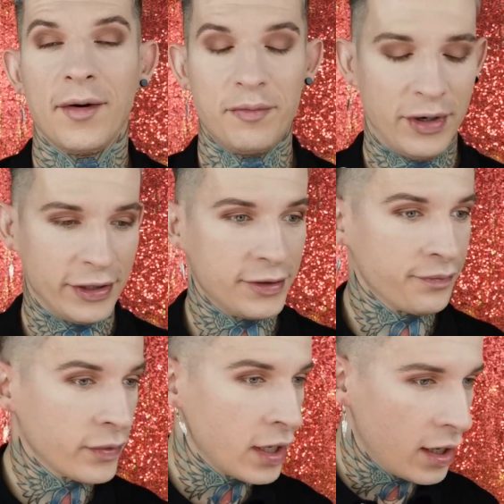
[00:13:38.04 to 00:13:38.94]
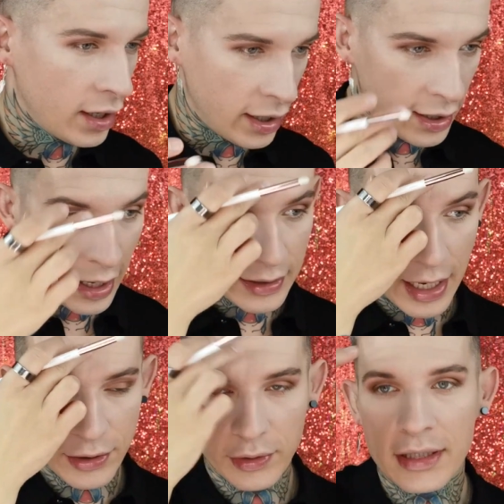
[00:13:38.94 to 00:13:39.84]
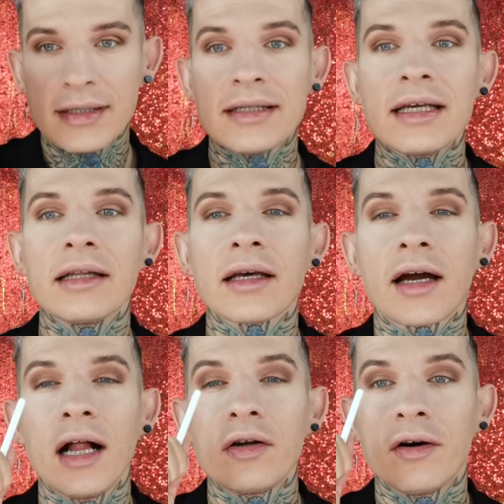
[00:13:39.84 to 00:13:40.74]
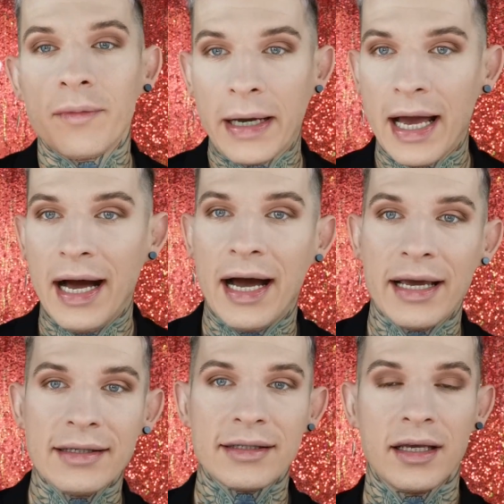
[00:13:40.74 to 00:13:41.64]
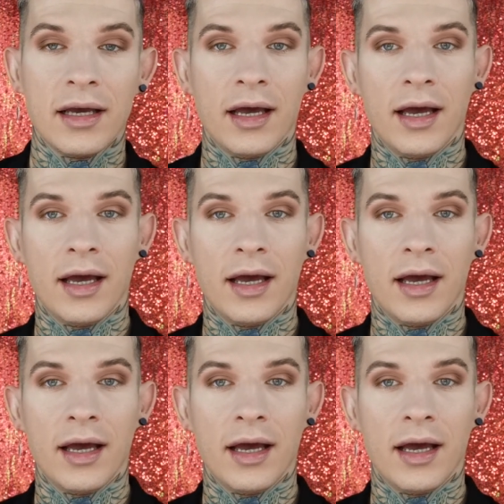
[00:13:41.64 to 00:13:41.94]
brush. And as you can see, the color of my eyes,